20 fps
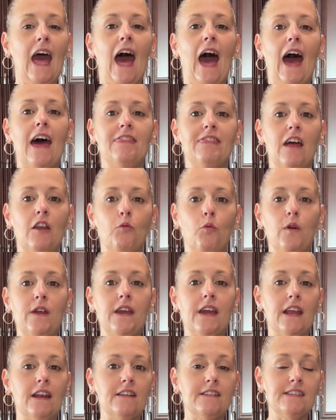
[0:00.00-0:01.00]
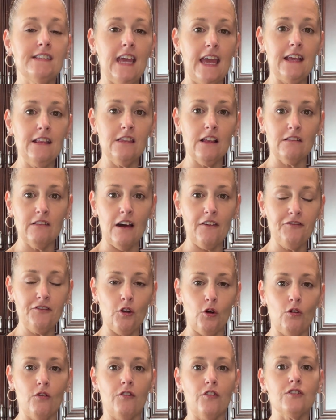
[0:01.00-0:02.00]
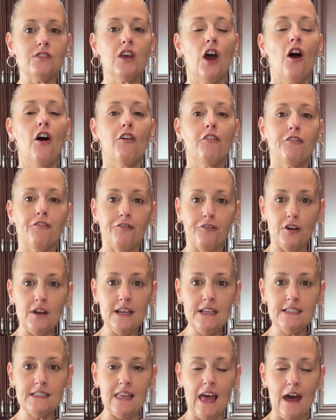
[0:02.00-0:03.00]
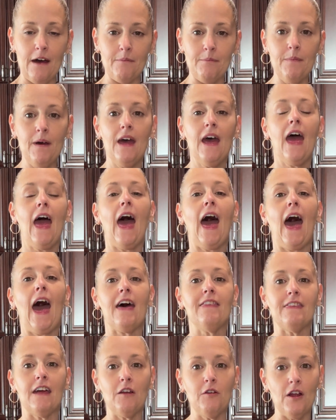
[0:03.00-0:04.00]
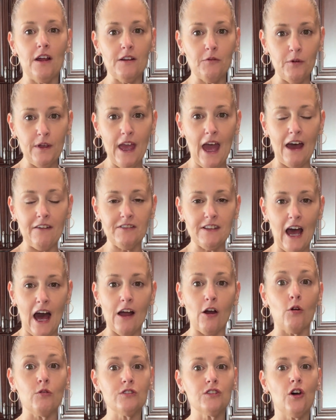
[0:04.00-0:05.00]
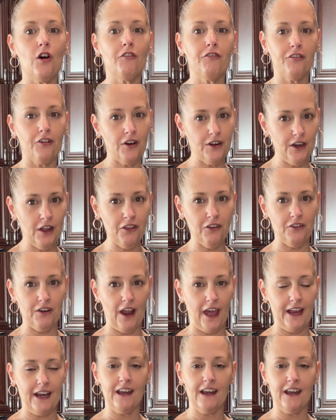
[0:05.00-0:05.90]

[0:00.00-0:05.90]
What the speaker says: and then we can take the leftovers, freeze them, and then we have tacos for another night.